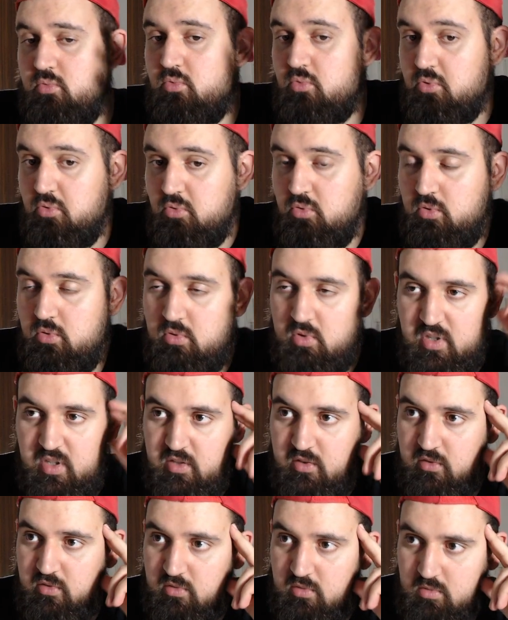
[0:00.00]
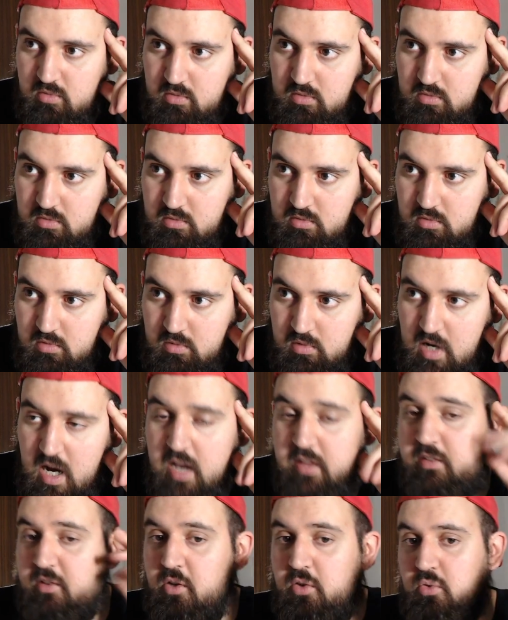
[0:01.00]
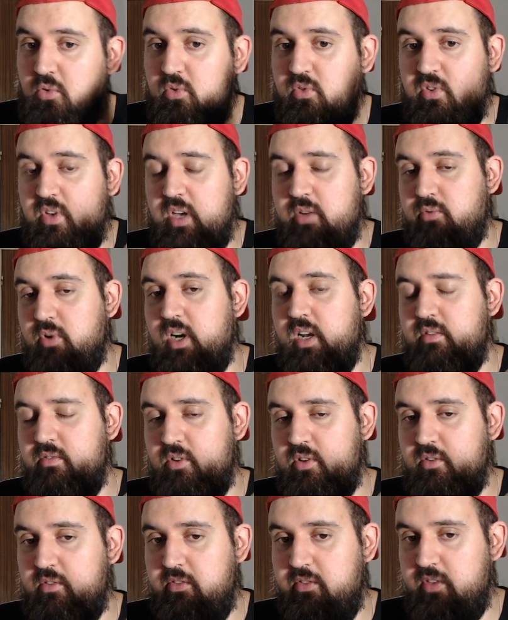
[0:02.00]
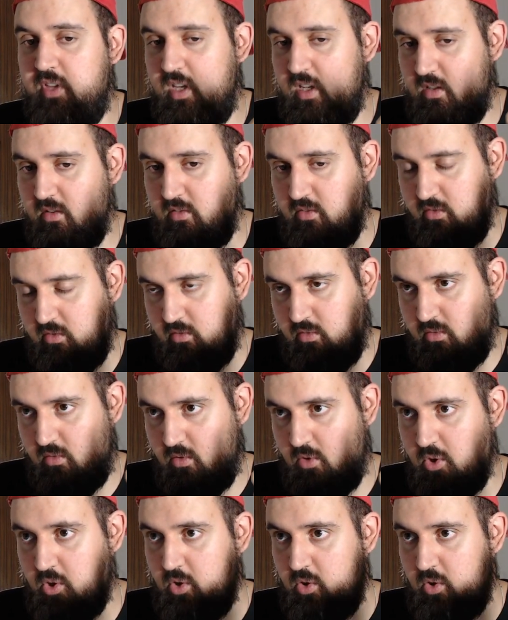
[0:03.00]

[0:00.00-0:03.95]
to do is either to say relevant things or,